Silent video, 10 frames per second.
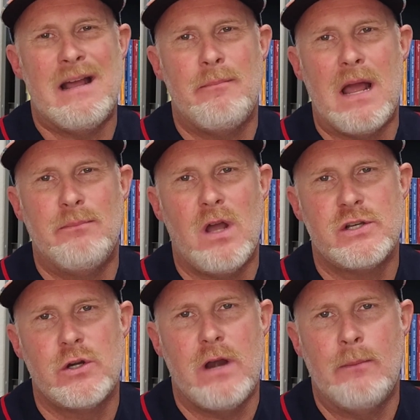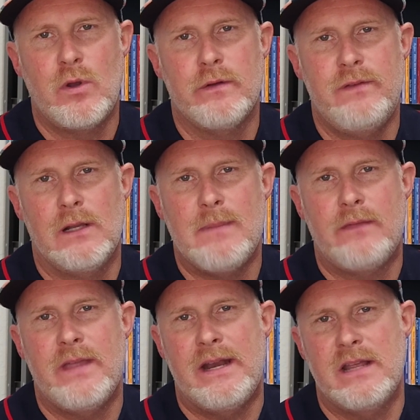I'm not sure how I'm going to feel
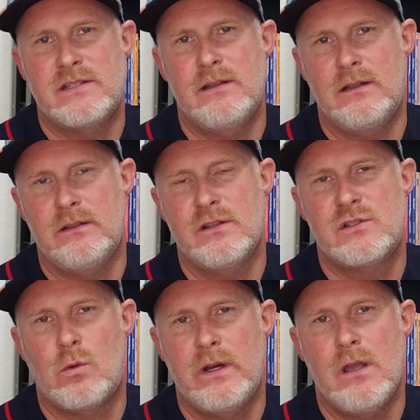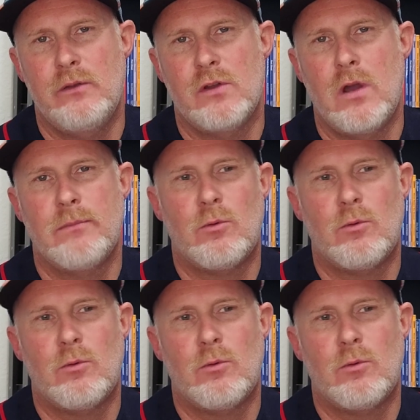about that as the story goes on.